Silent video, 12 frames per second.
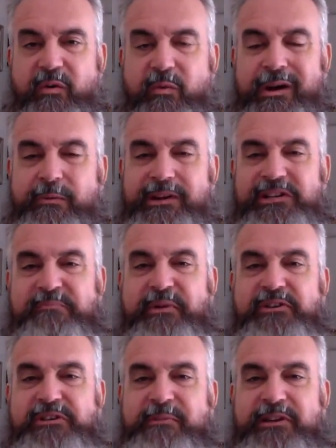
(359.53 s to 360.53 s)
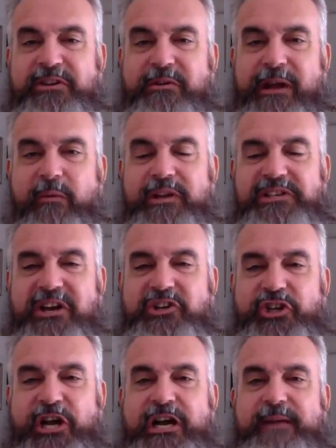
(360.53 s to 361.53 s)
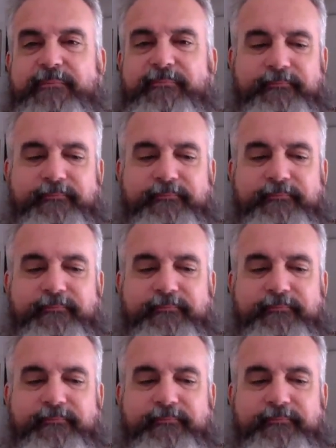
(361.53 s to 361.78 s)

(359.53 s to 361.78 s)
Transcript: What are we supposed to be doing? What's our job?